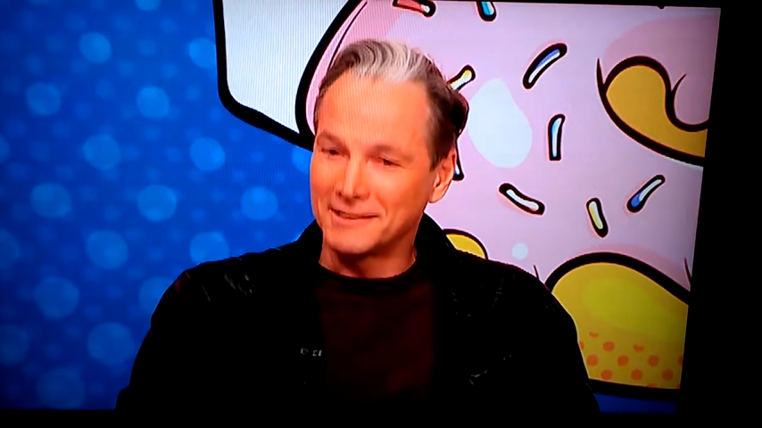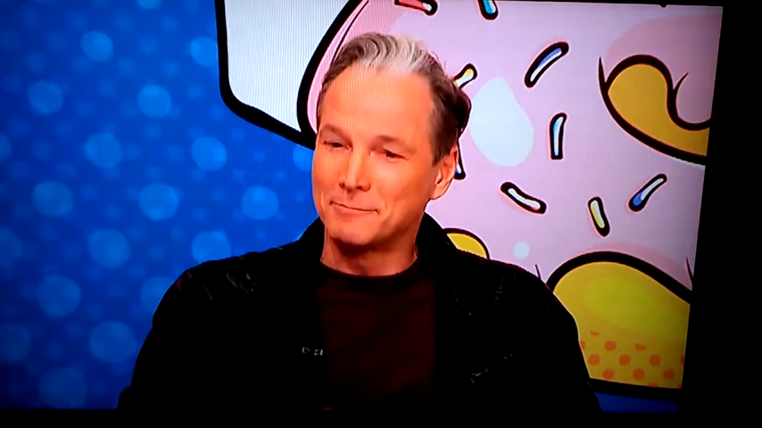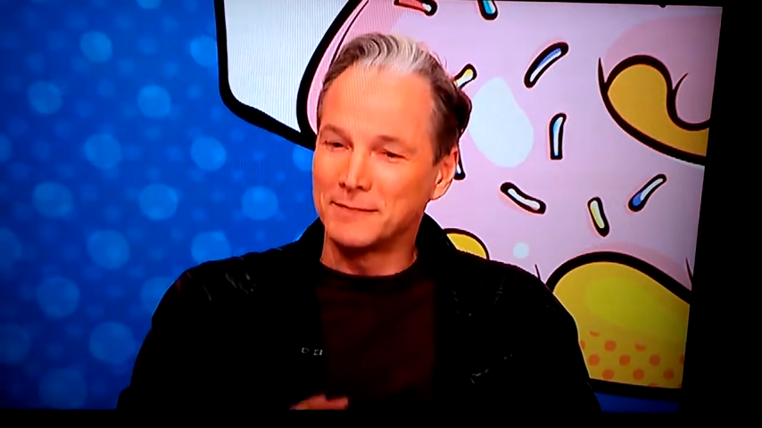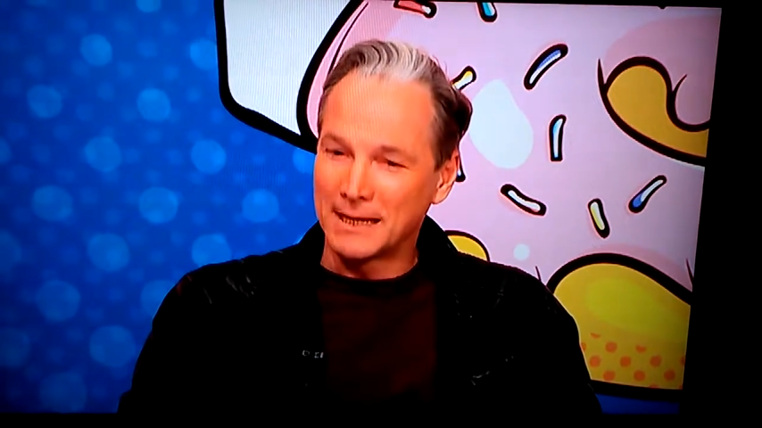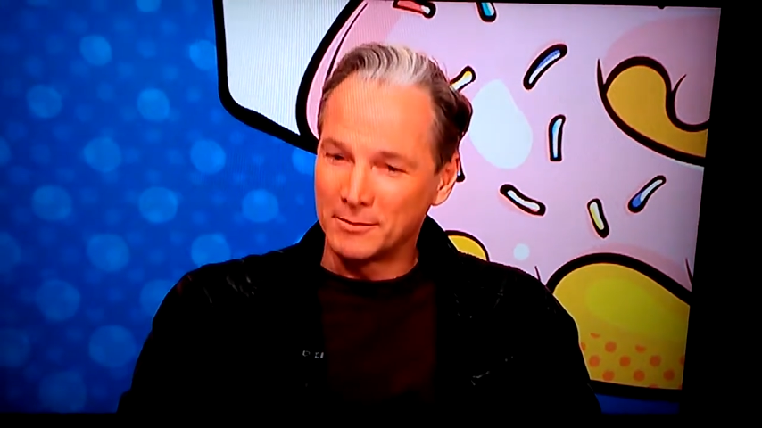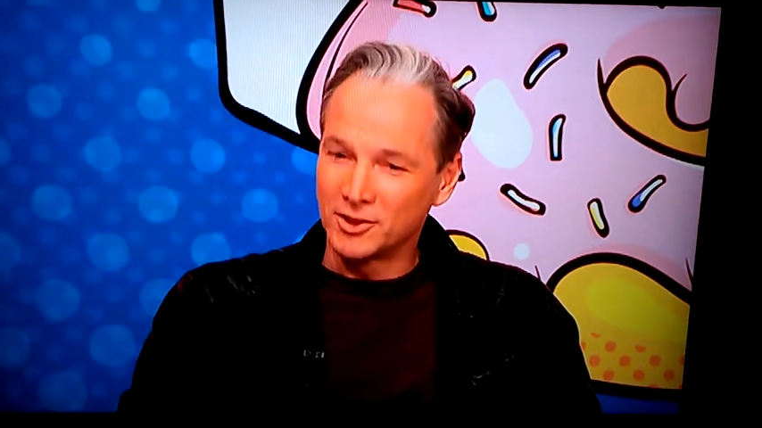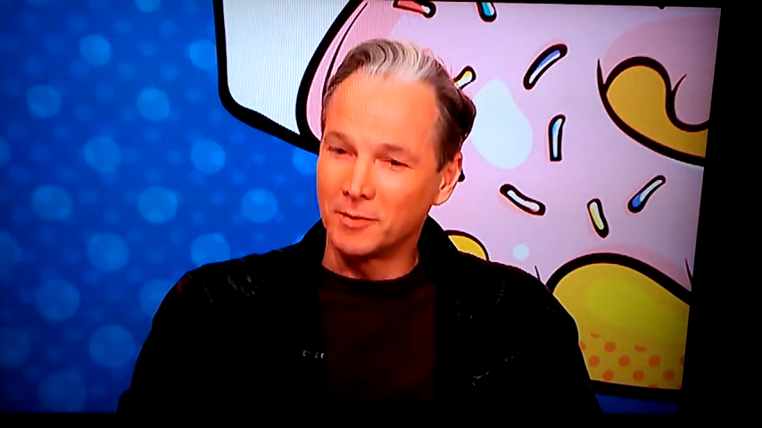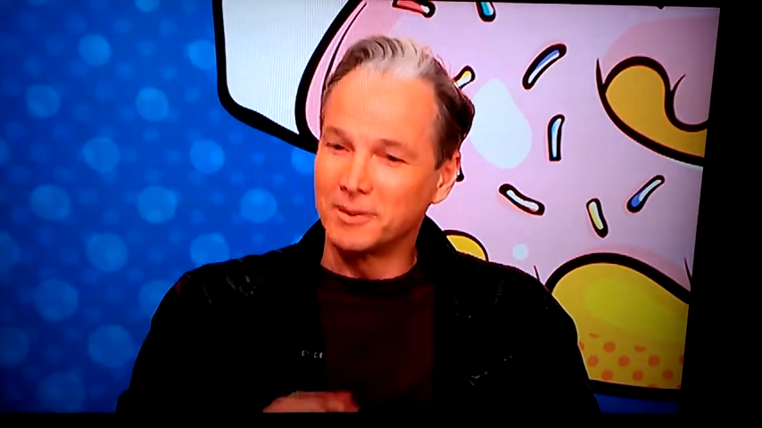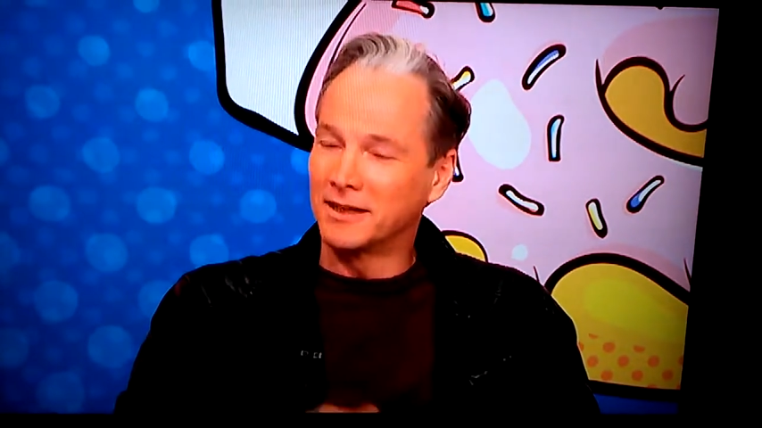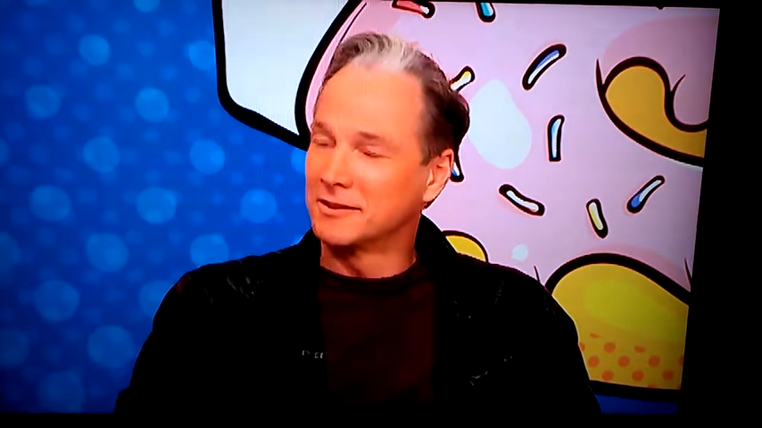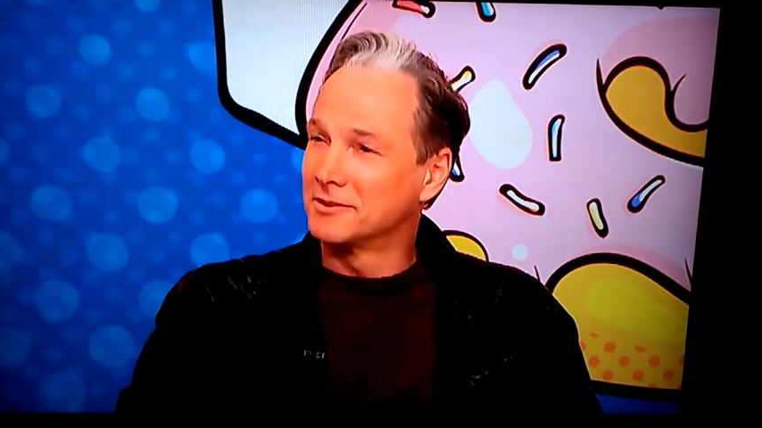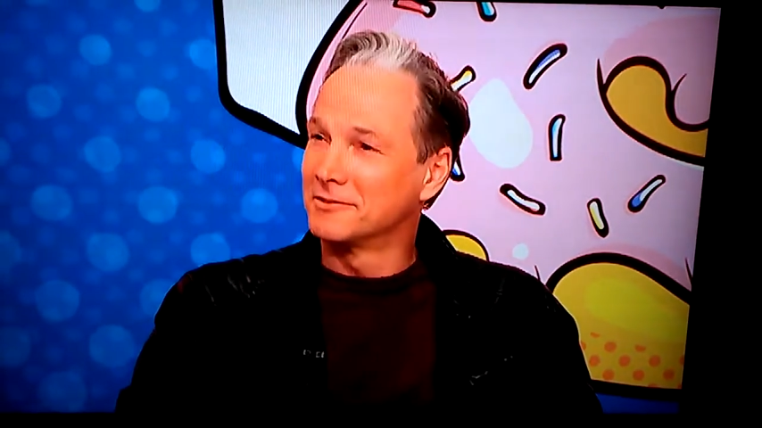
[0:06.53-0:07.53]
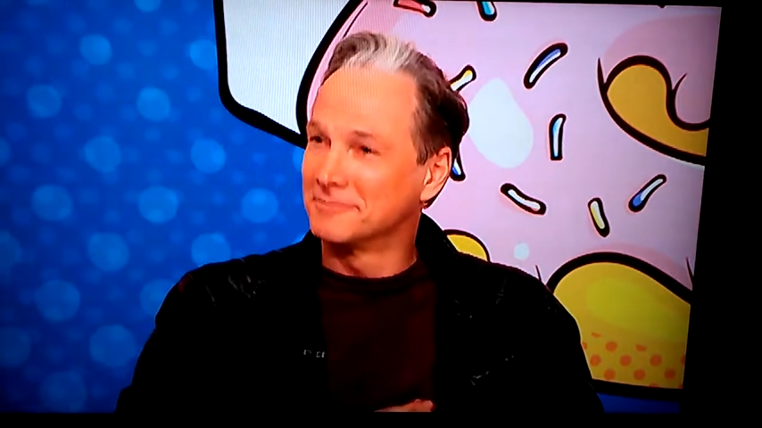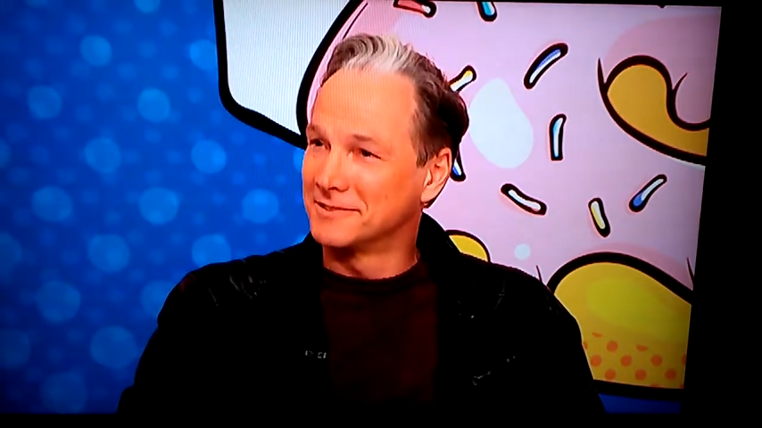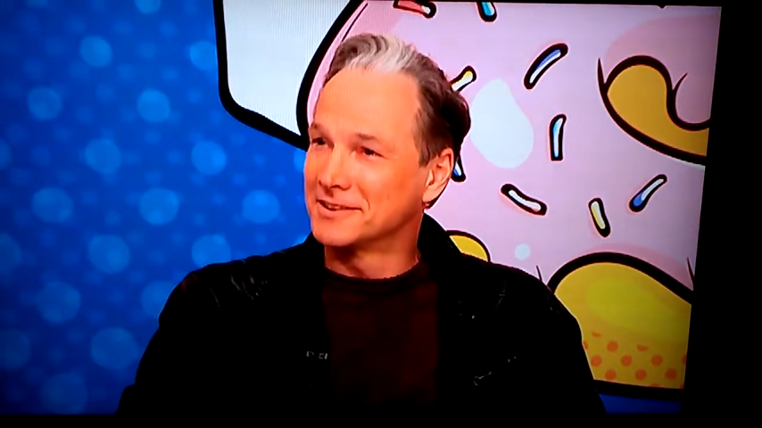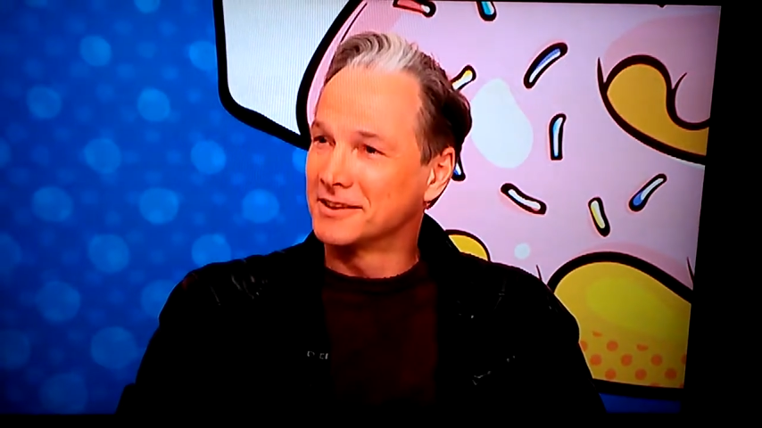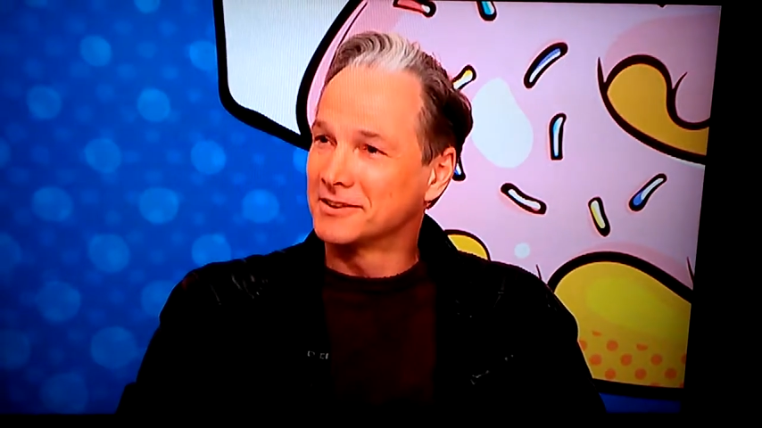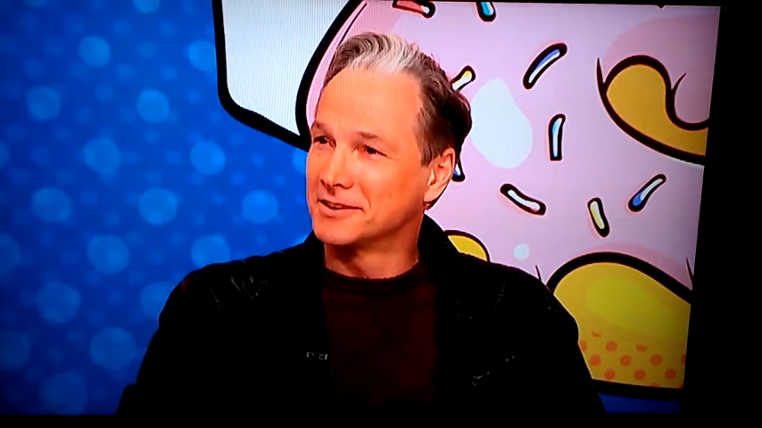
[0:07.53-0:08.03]
It became a jobbing actor,
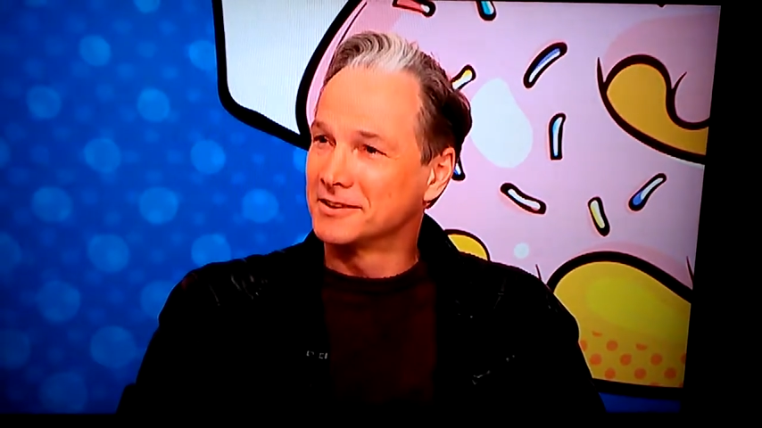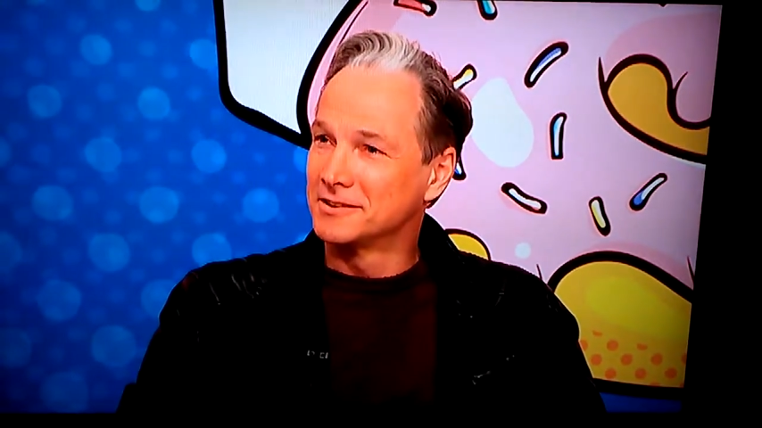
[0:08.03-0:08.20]
exactly.